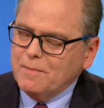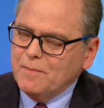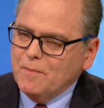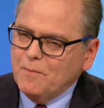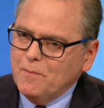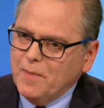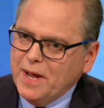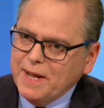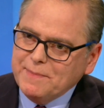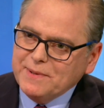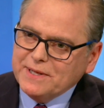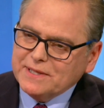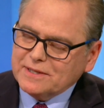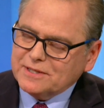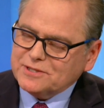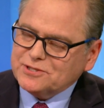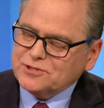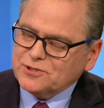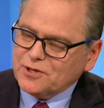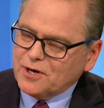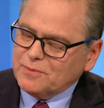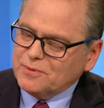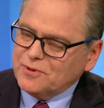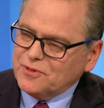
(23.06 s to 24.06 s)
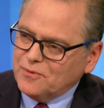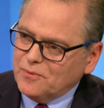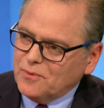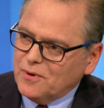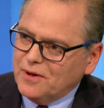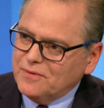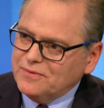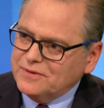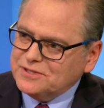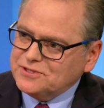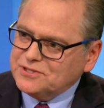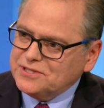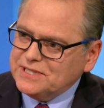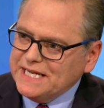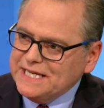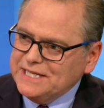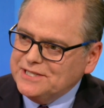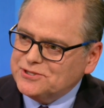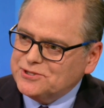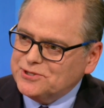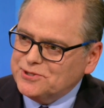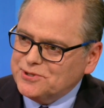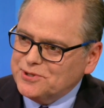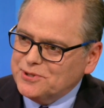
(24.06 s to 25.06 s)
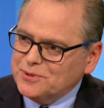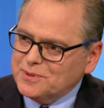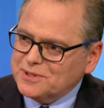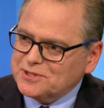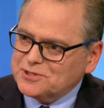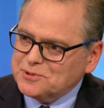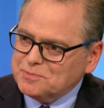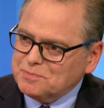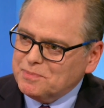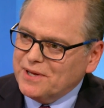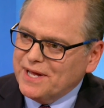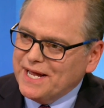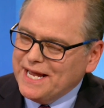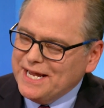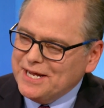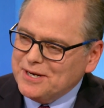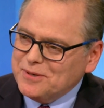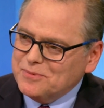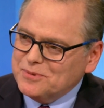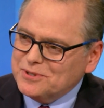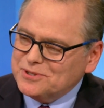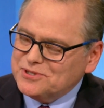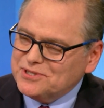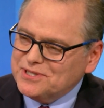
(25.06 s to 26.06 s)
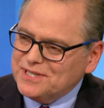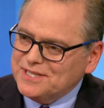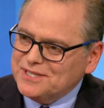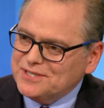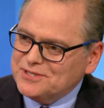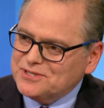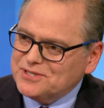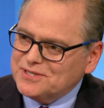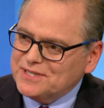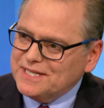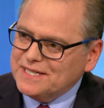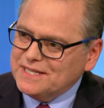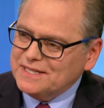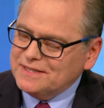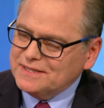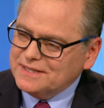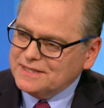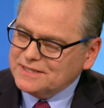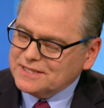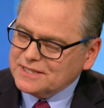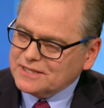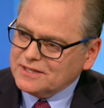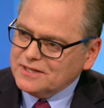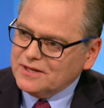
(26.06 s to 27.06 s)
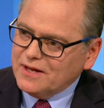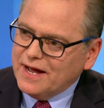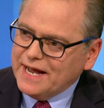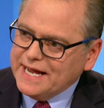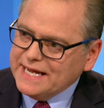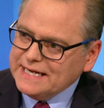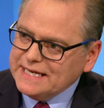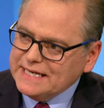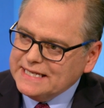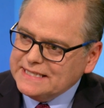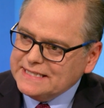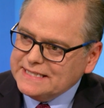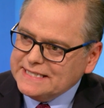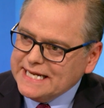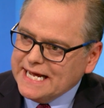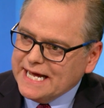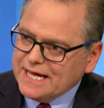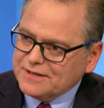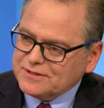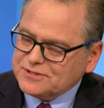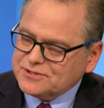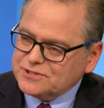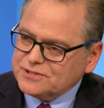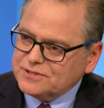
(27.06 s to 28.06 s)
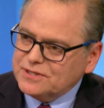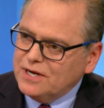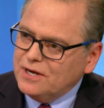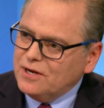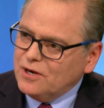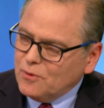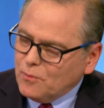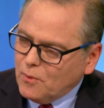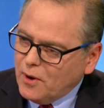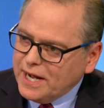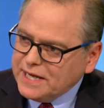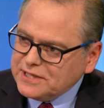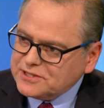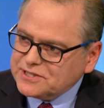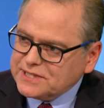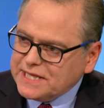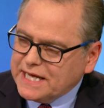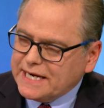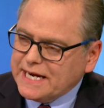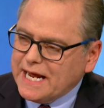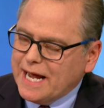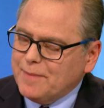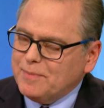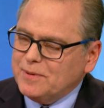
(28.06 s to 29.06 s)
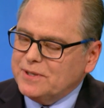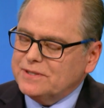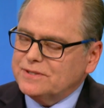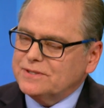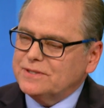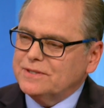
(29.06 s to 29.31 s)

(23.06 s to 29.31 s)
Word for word: Maybe let's start with the one that's easier to explain, which is the, the decline in deaths. Why has that happened?